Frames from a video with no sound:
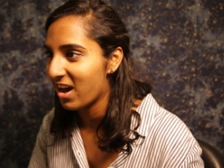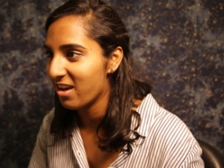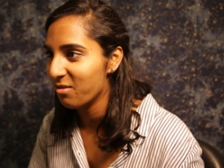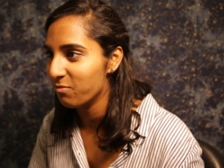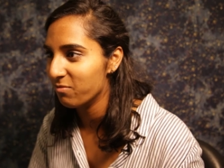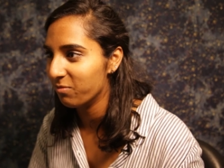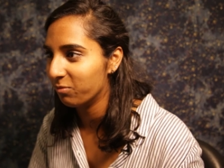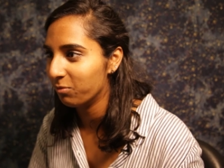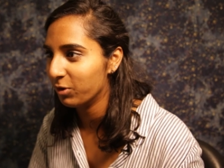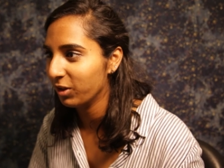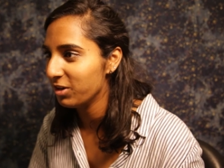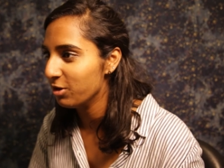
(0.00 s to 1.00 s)
I'm
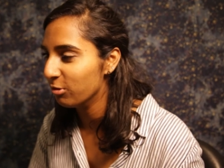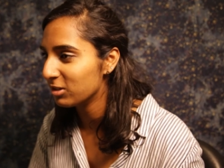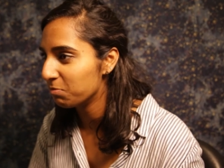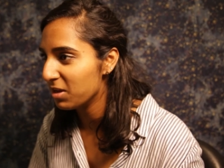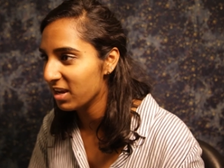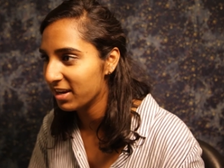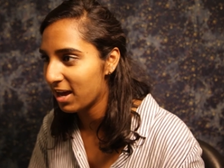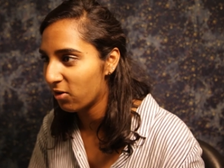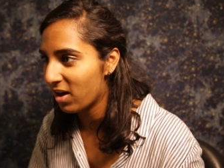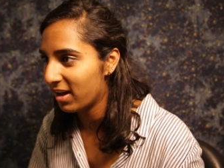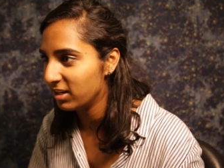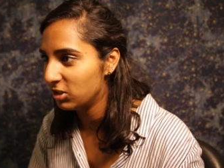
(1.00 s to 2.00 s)
really new to speaking
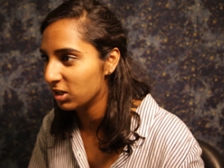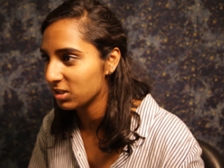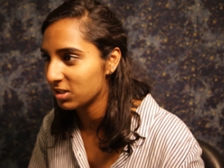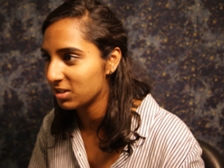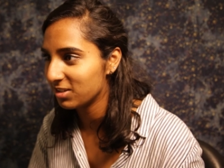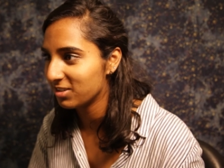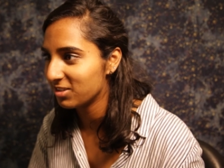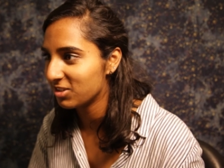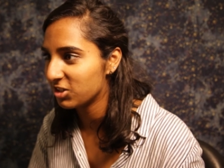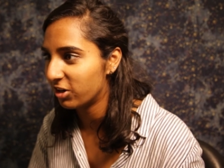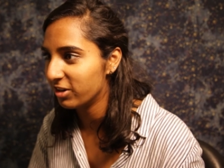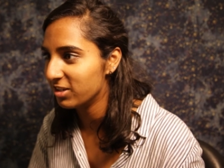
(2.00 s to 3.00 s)
out. I just
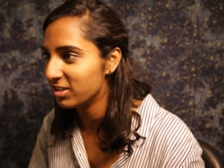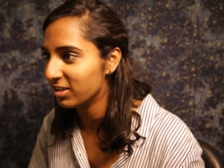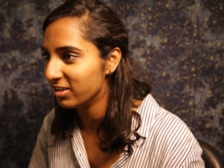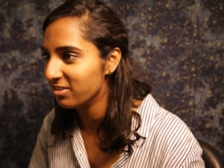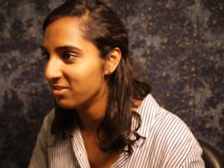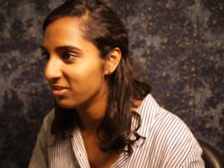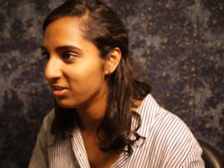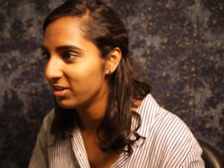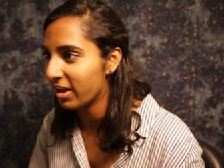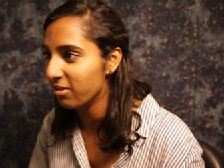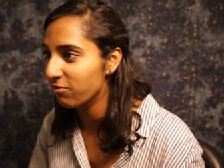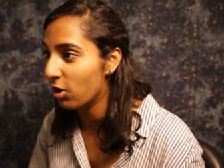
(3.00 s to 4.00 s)
started to
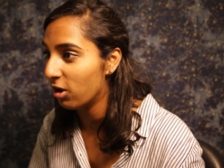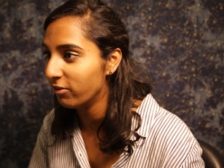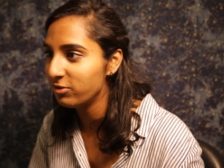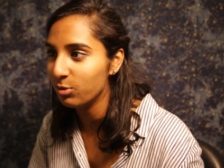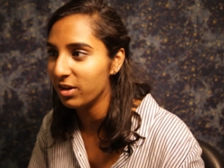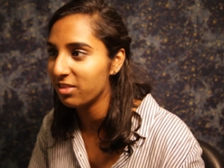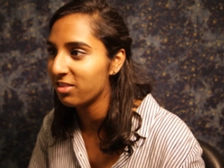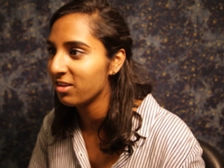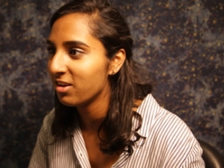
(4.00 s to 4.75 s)
get involved with